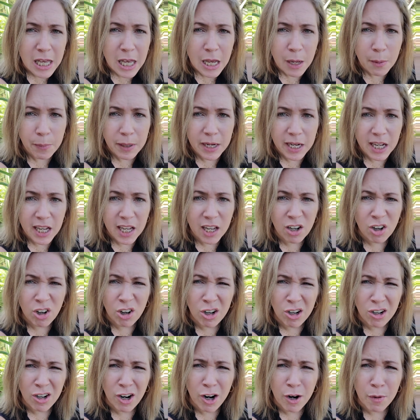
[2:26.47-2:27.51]
but it can
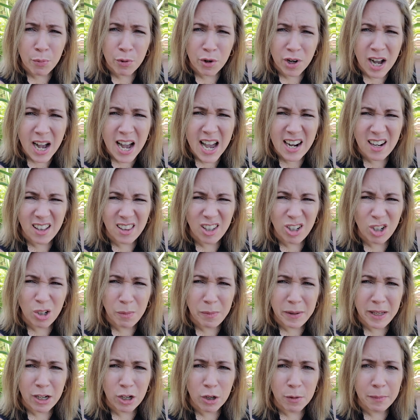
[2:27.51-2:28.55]
hurt our pride a little
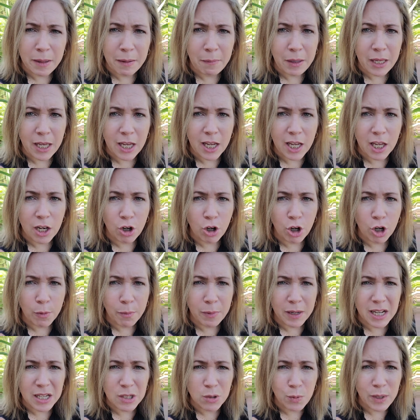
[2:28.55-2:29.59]
bit, or maybe it can hurt
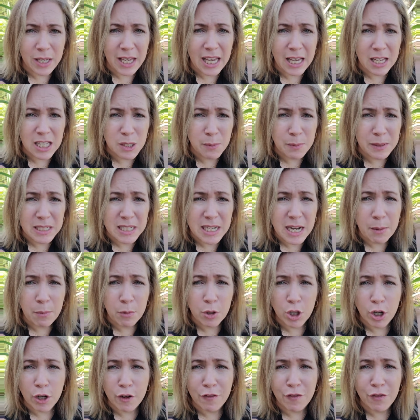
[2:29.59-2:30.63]
because we can't spend time with
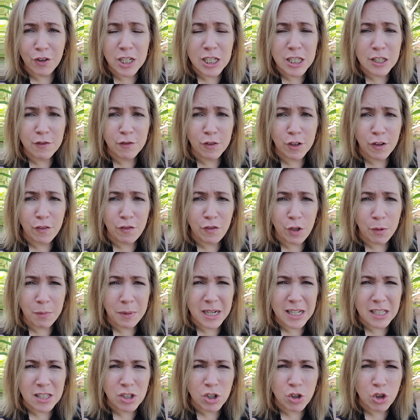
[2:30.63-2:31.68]
our friends for a few
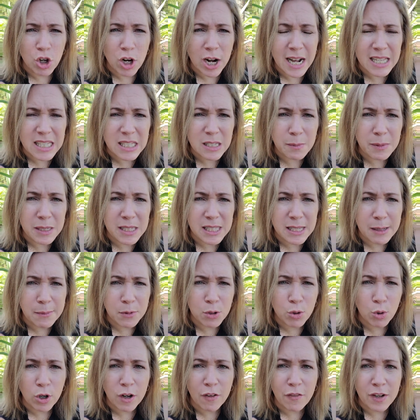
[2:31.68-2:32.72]
minutes. So there has to be some
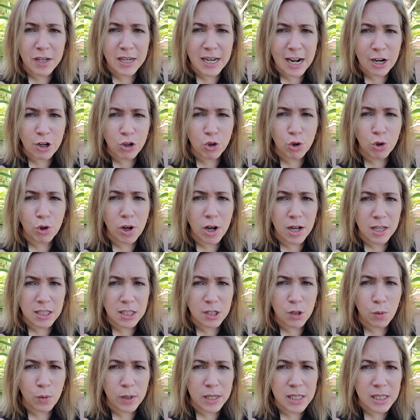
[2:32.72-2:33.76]
sort of a natural
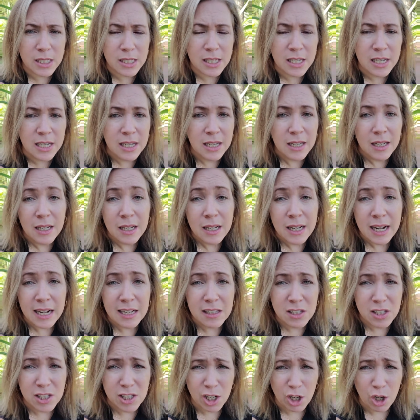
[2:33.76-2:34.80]
consequence. And
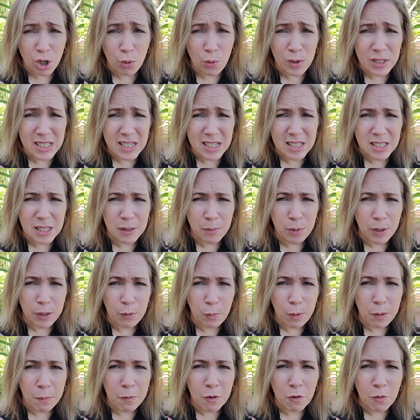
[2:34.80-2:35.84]
so with discipline,
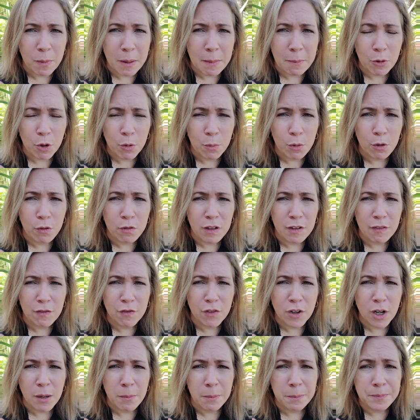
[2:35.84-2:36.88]
we remember moving
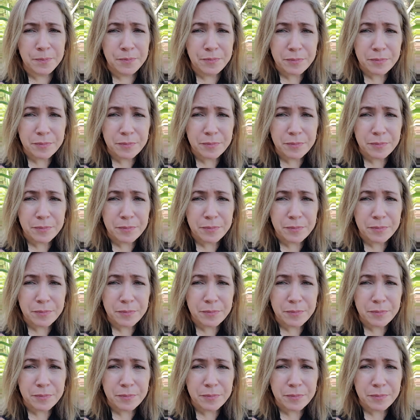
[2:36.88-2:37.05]
from